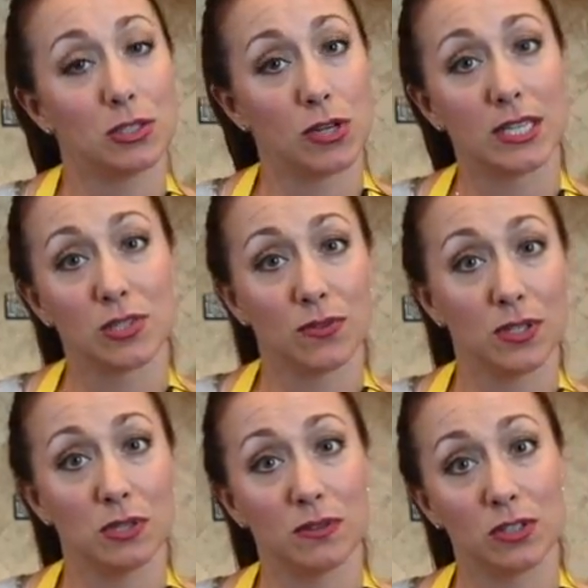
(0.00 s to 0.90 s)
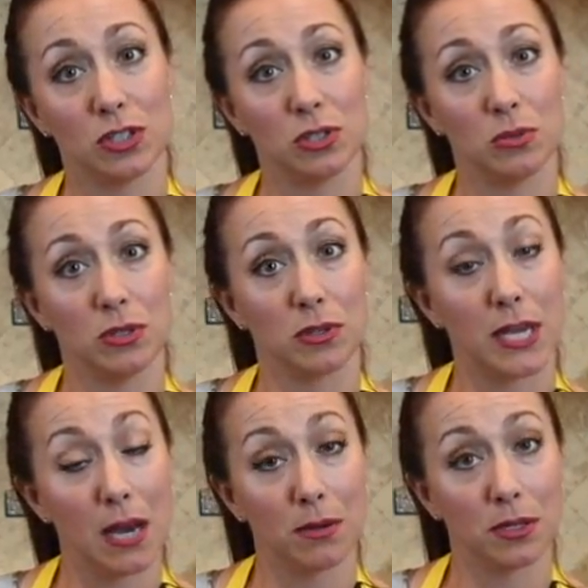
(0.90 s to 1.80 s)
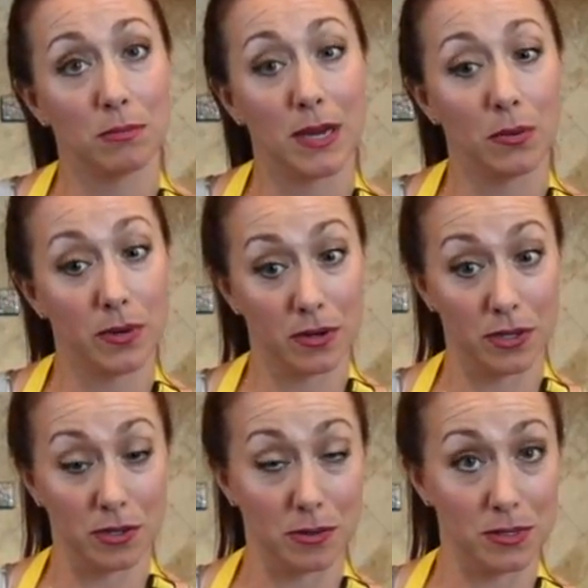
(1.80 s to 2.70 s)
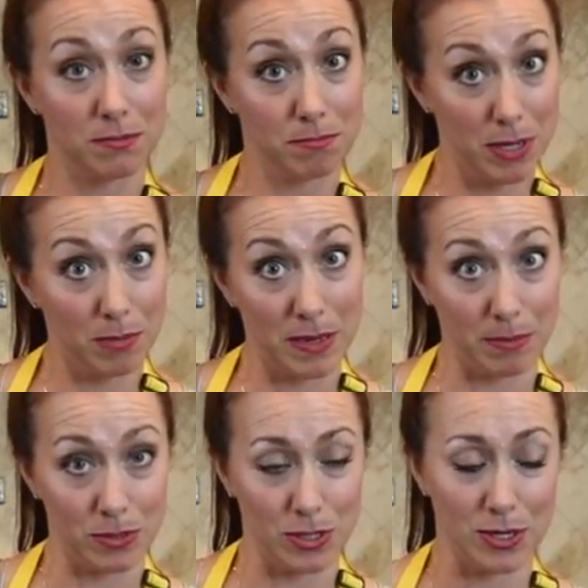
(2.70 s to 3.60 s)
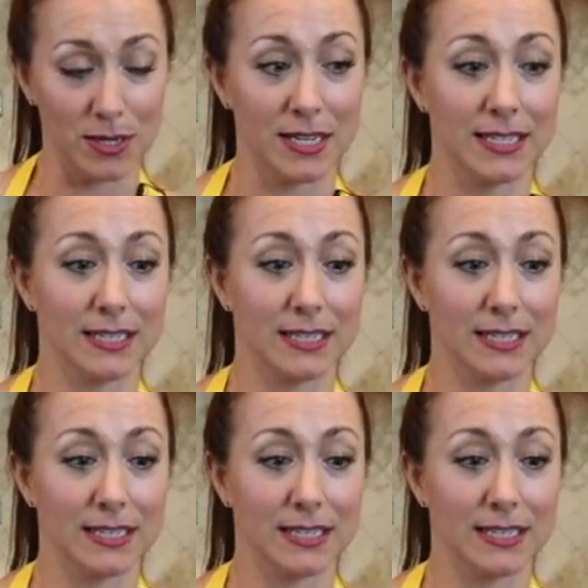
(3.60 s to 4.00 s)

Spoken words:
transfer it over to your counter by where your bell peppers are,